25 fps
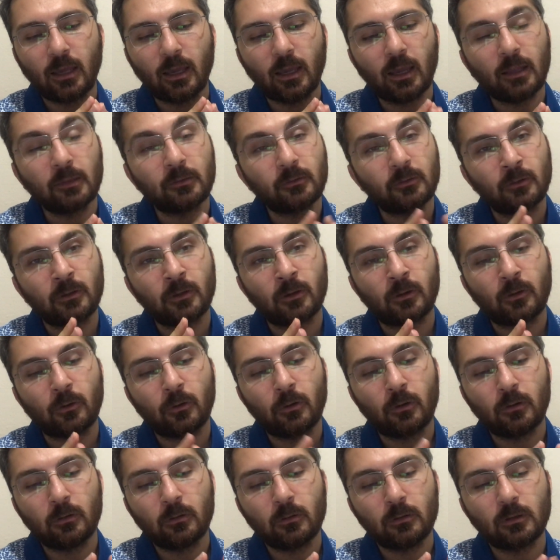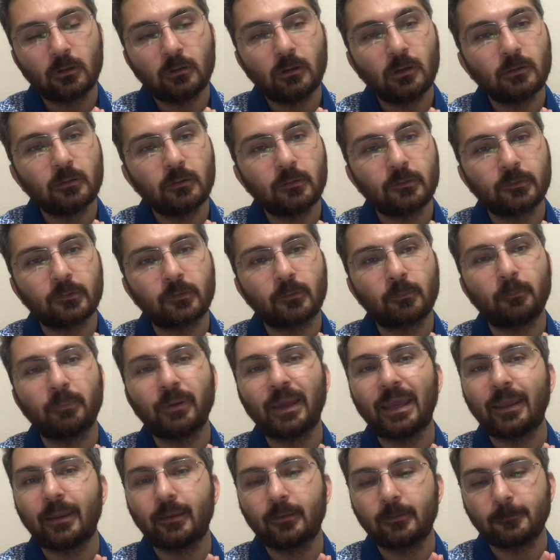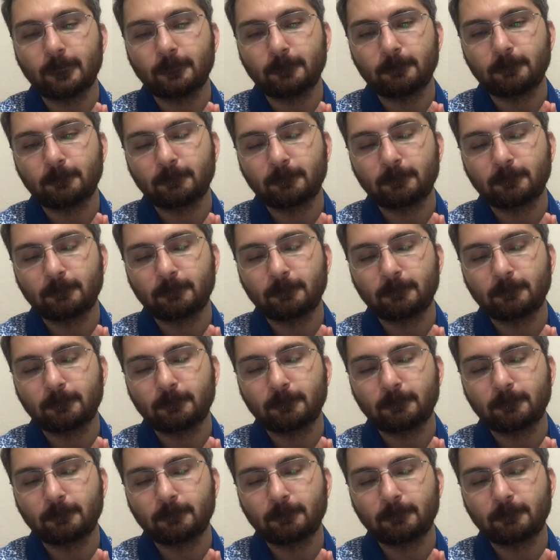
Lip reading: and or reduces pain.